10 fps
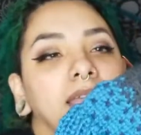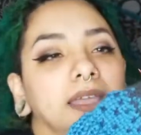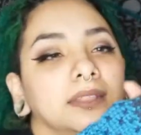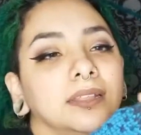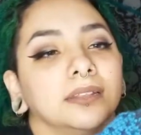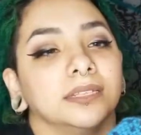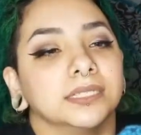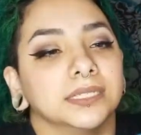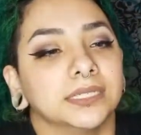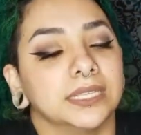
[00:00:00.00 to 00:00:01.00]
And then this
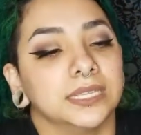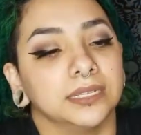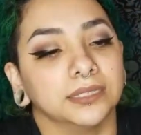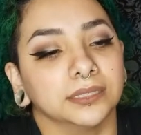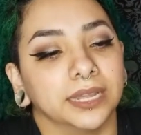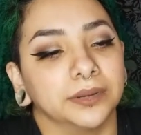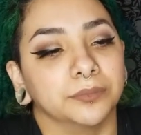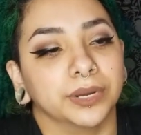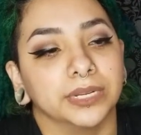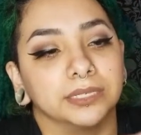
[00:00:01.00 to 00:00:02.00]
is the Lion
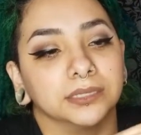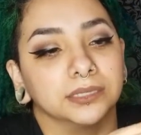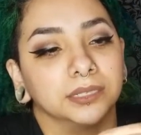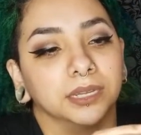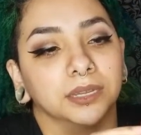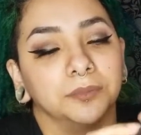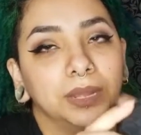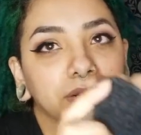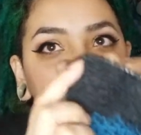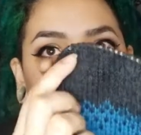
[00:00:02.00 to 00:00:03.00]
Brand
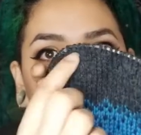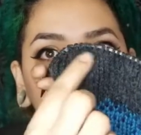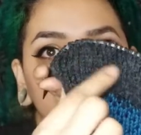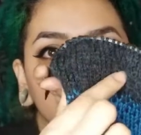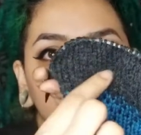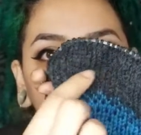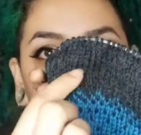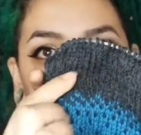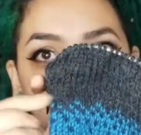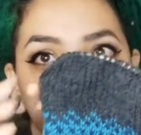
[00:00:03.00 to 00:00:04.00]
Pound of Love in
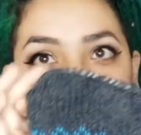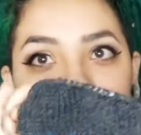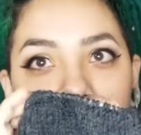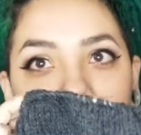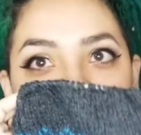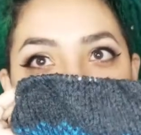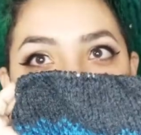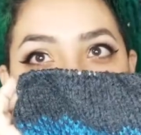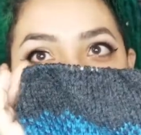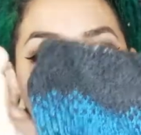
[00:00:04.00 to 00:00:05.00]
charcoal up
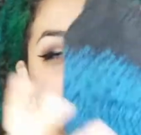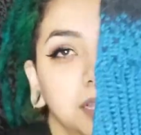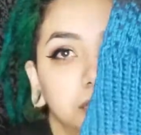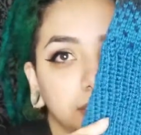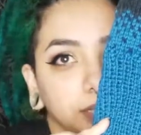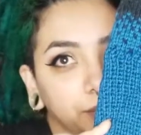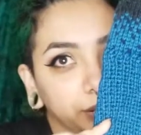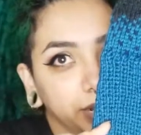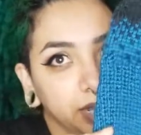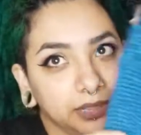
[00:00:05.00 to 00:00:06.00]
here. So I'm
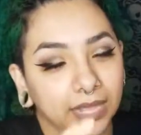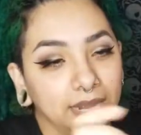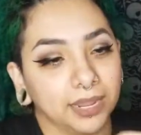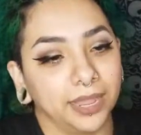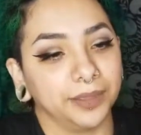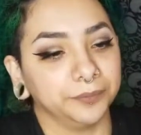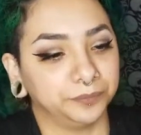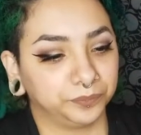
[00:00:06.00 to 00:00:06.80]
working on that hat.